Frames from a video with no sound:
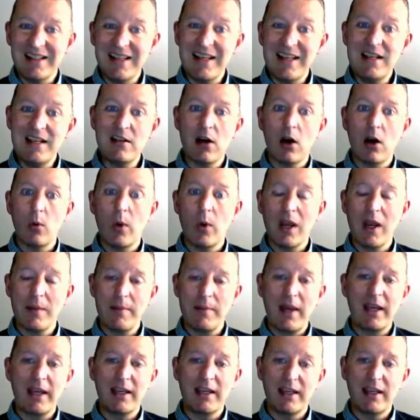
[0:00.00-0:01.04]
and lead our
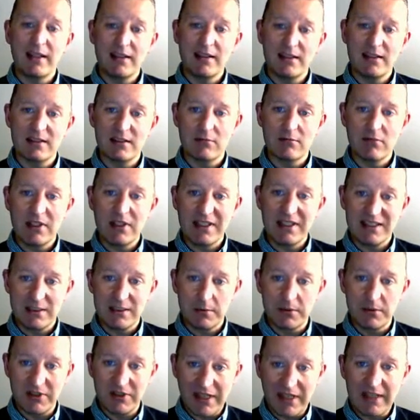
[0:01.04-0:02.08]
way back into some
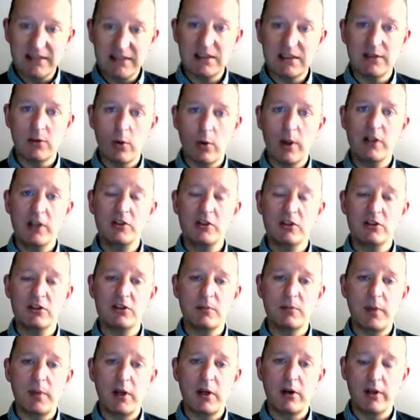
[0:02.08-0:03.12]
really substantive
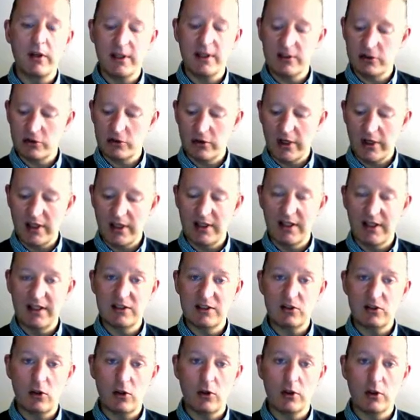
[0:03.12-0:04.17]
questions about history
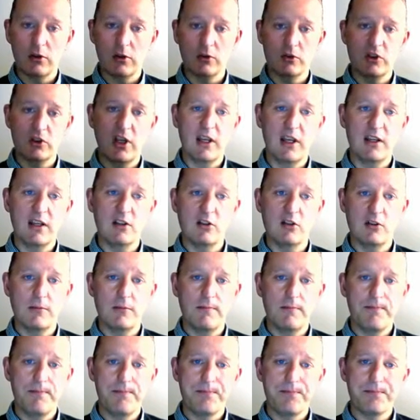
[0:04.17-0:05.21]
and historical
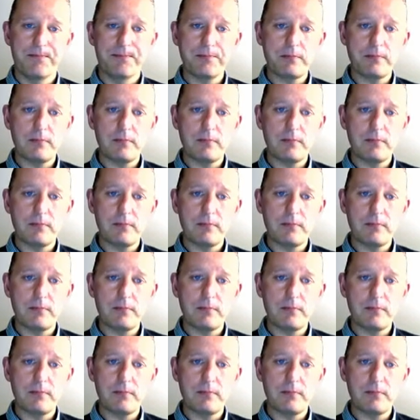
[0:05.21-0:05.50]
change.